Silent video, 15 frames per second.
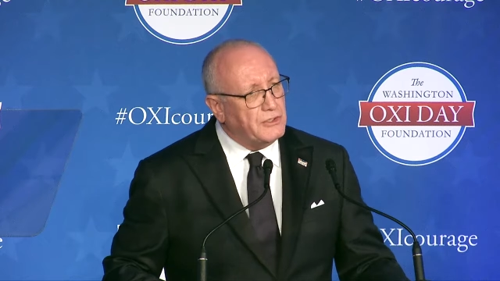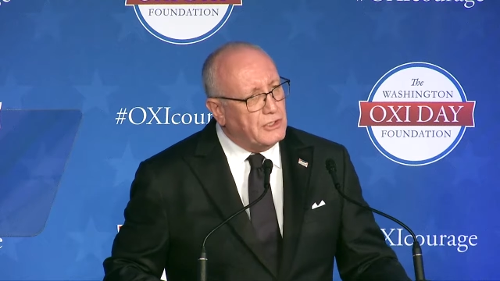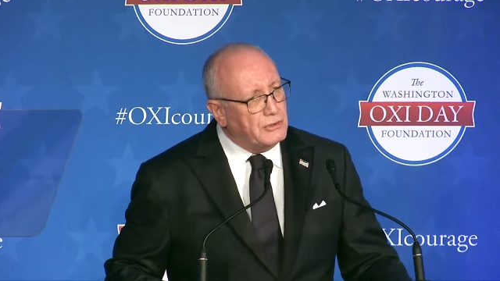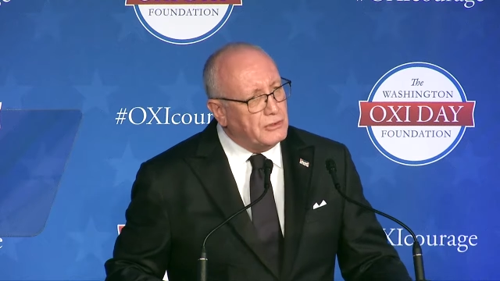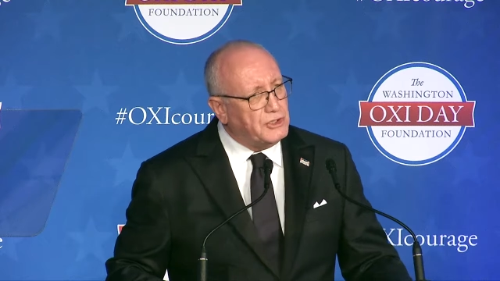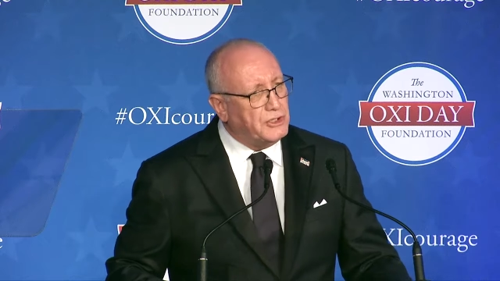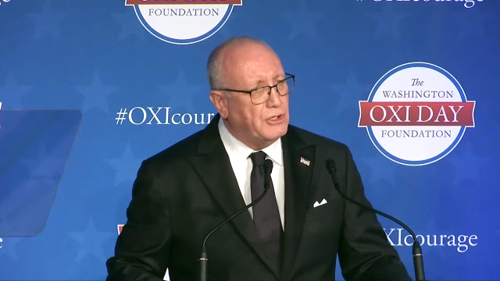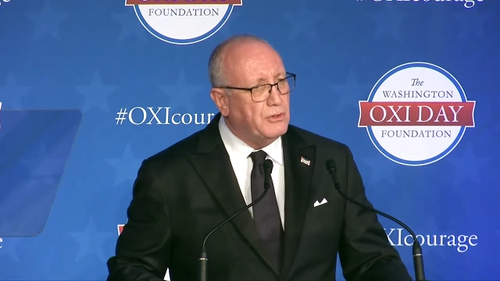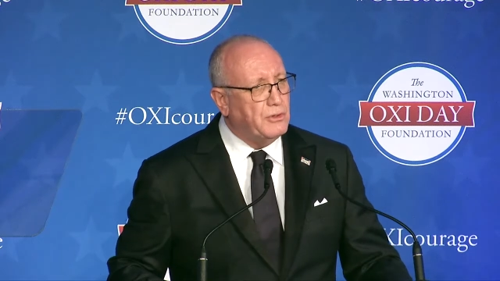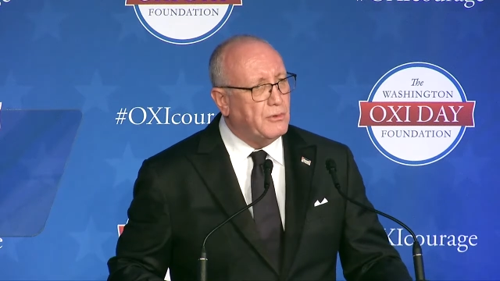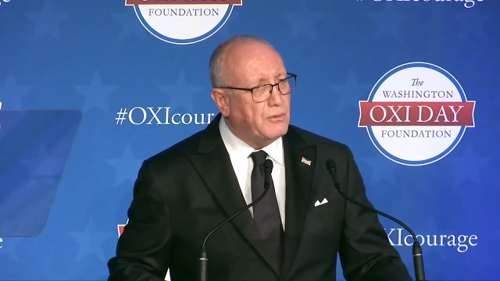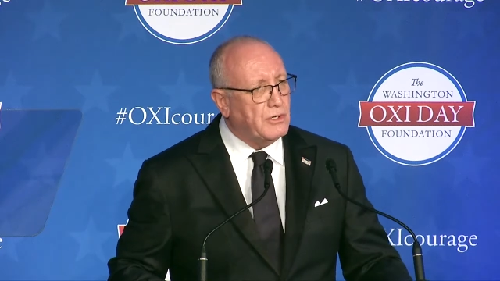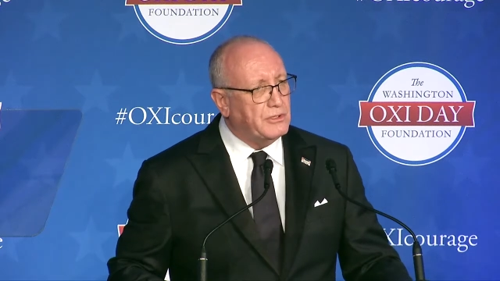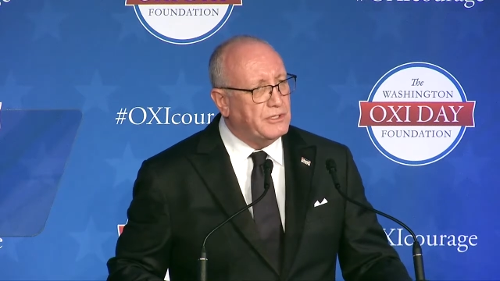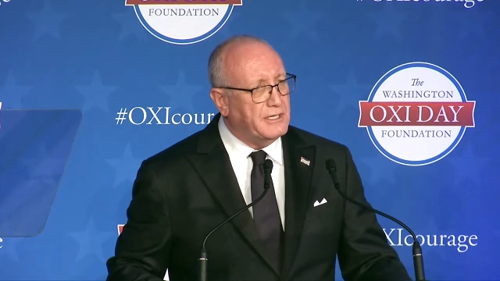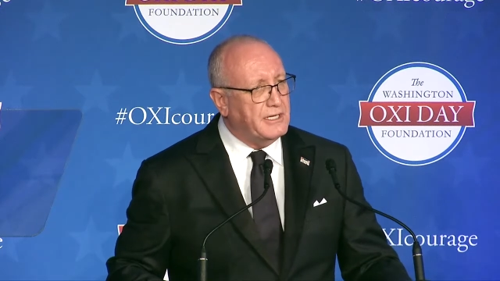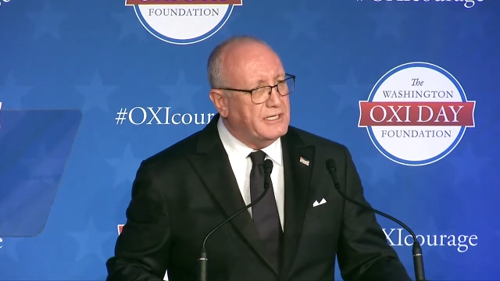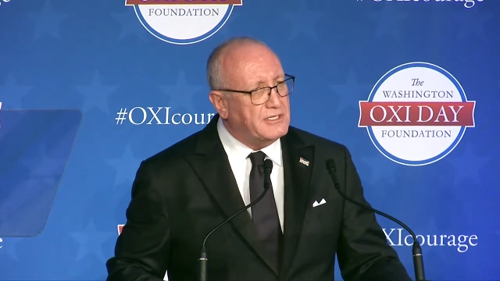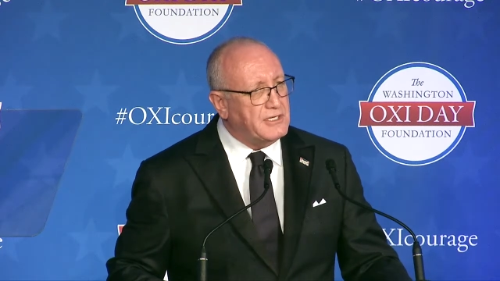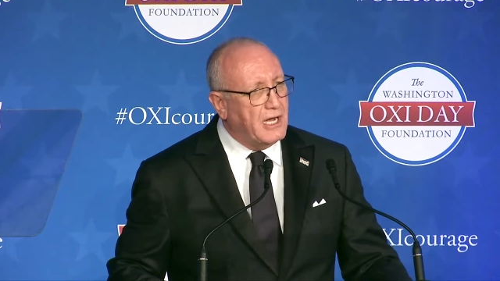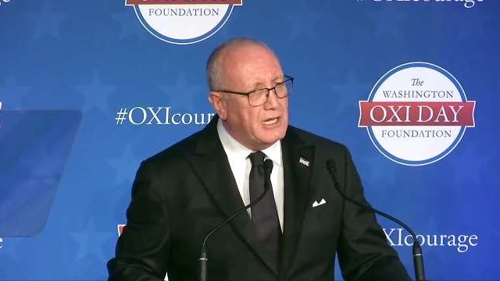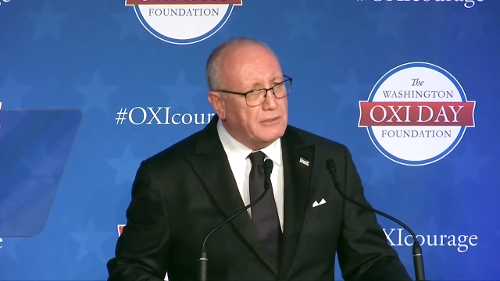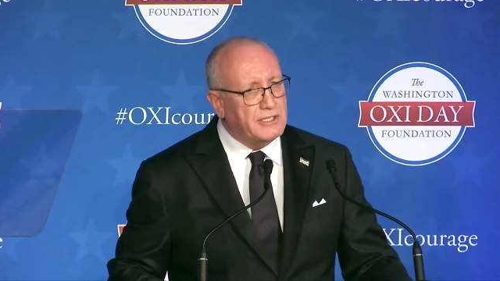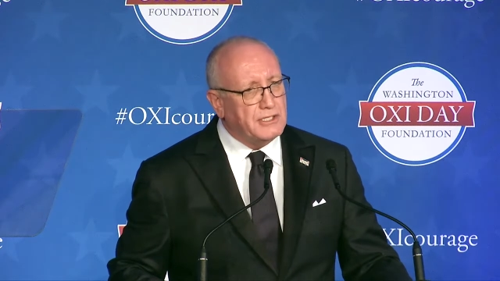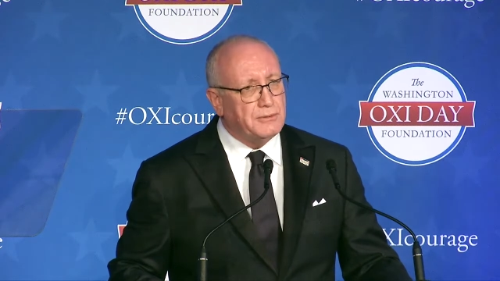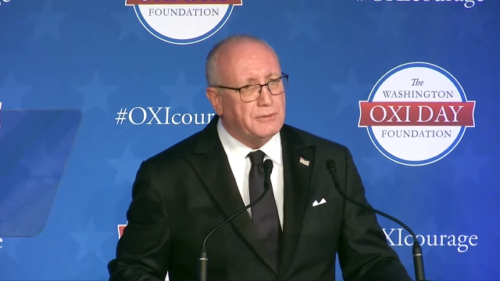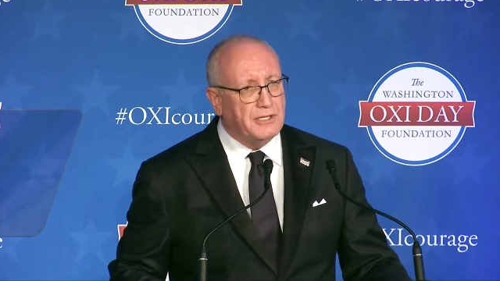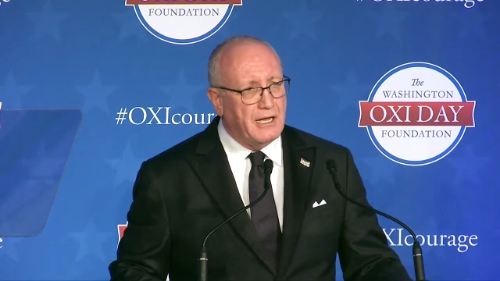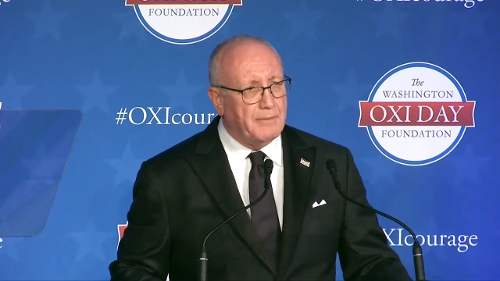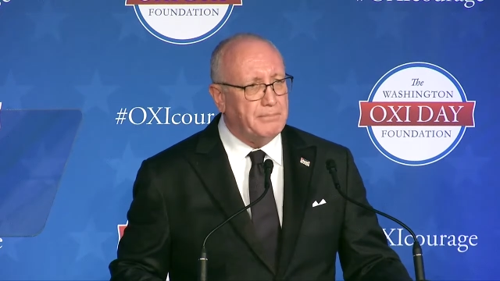all show the world that intolerance
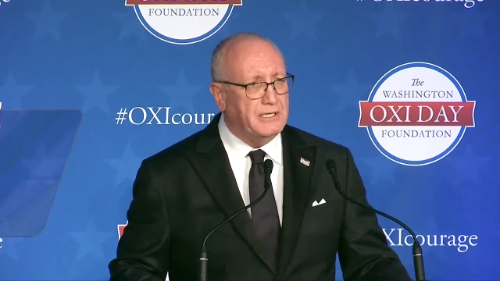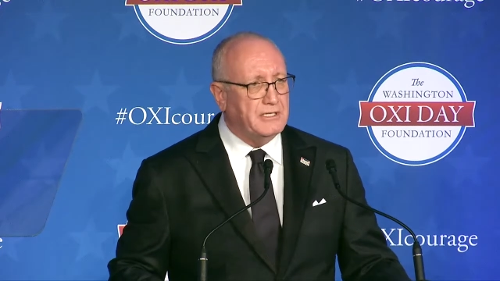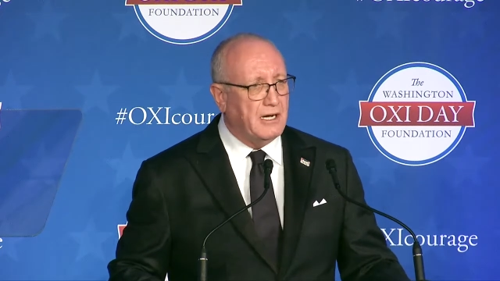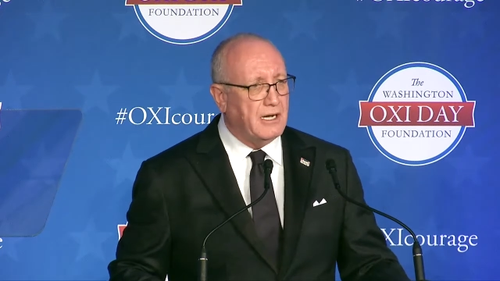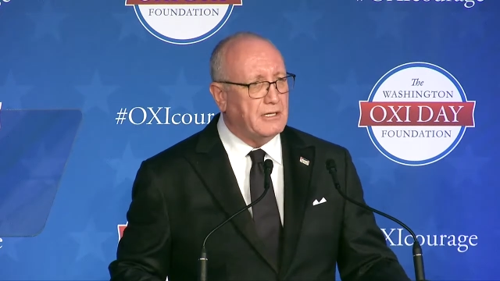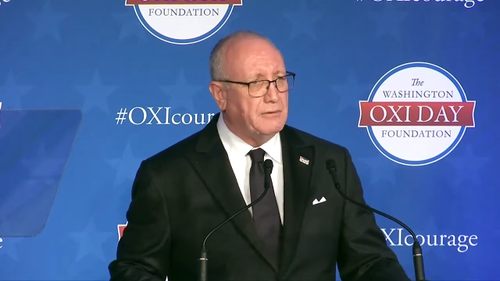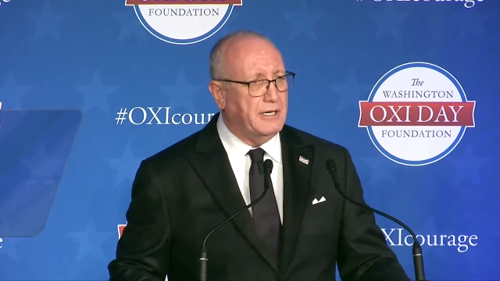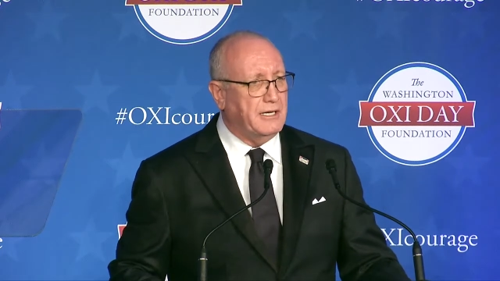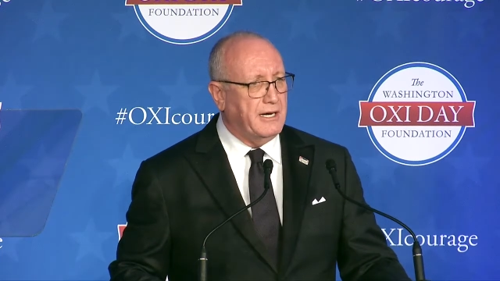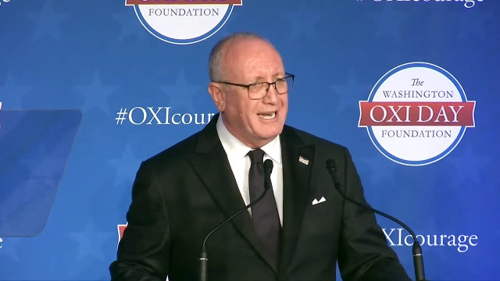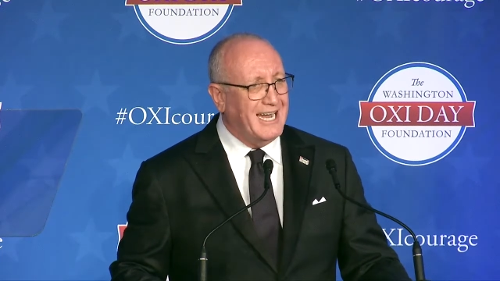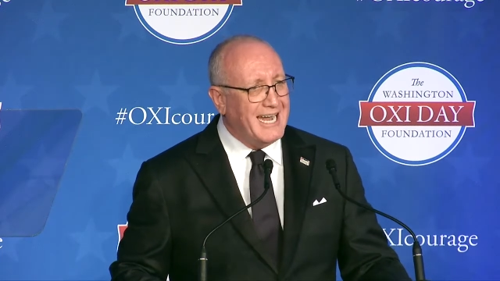will not be tolerated on